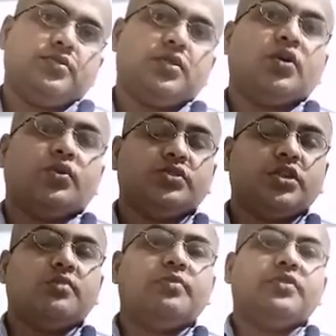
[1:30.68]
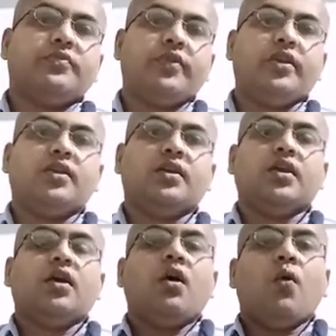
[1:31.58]
The question number 3,
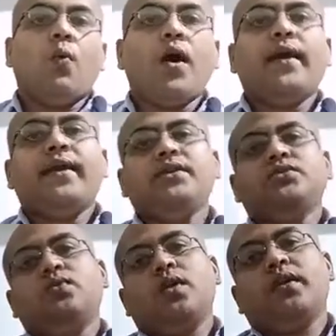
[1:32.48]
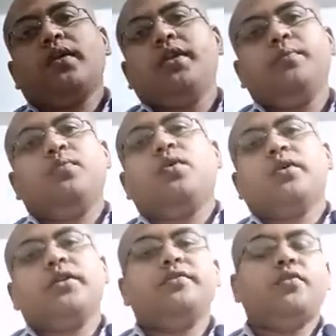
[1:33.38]
why is water
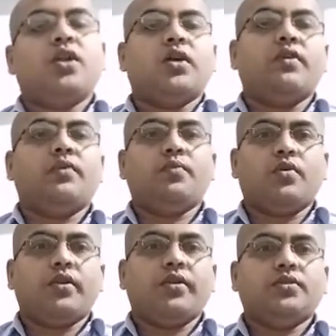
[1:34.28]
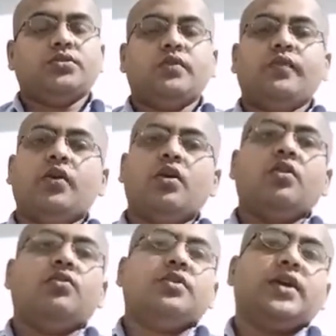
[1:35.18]
important for our body? So we all
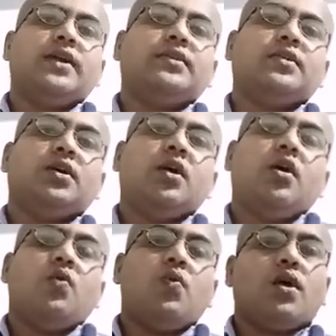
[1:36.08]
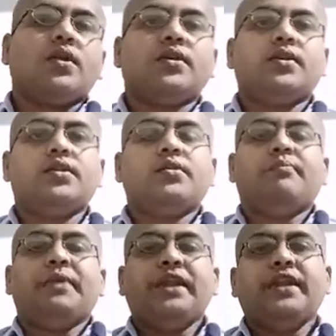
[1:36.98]
know that water
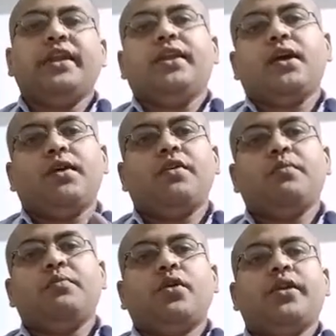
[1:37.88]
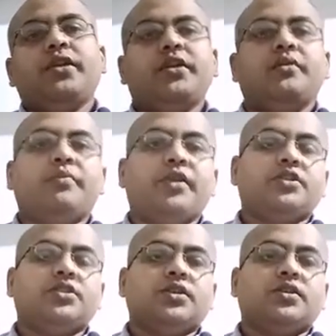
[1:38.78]
maintain our body
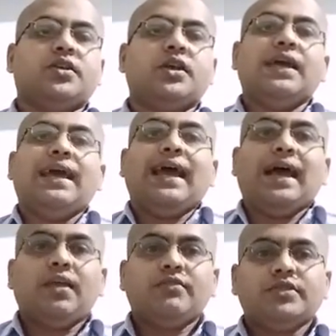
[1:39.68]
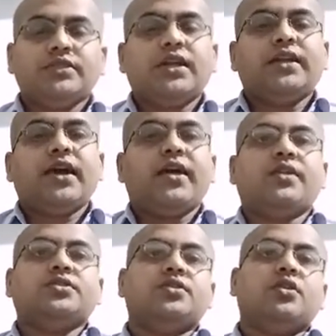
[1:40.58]
temperature, helps in the
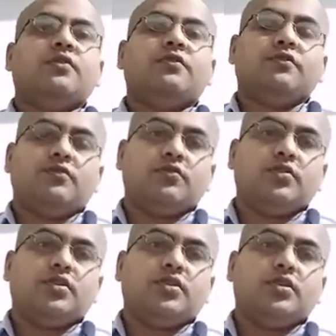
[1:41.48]
digestion of food,